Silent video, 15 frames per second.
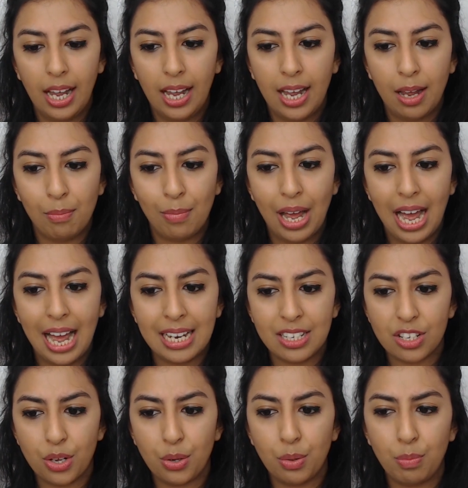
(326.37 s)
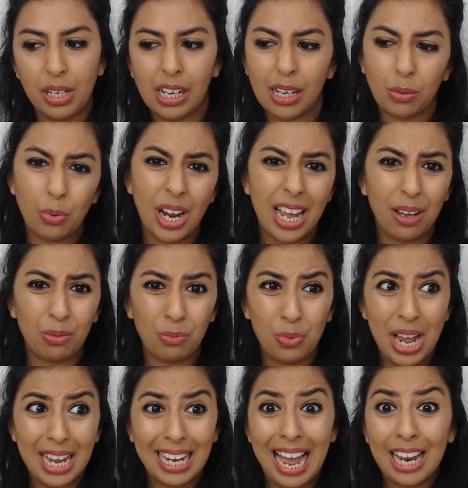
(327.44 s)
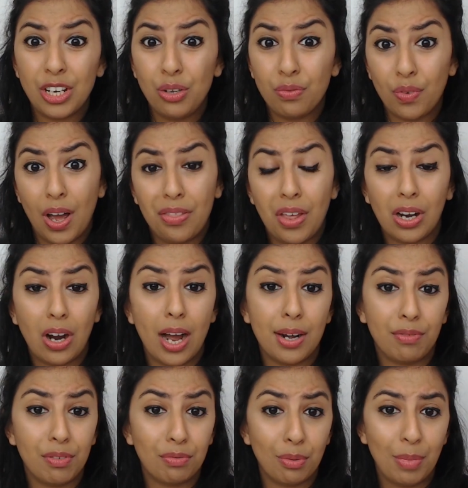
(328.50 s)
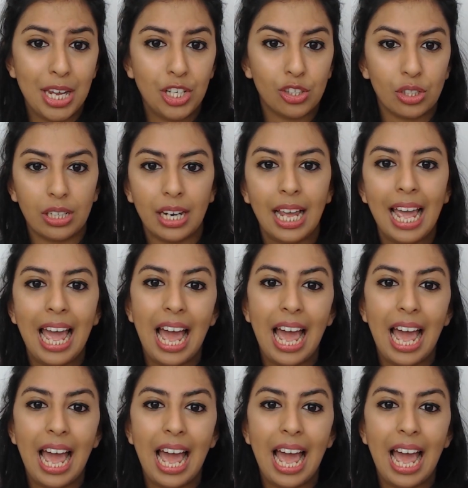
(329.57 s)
And so it'd be like, where can you find that kind of information?